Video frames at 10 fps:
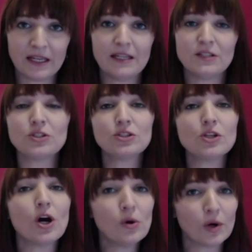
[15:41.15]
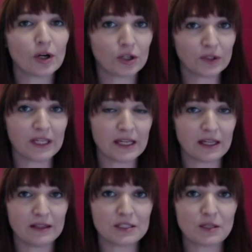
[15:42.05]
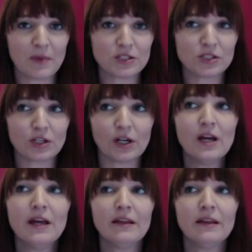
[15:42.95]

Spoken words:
It is so early in the semester.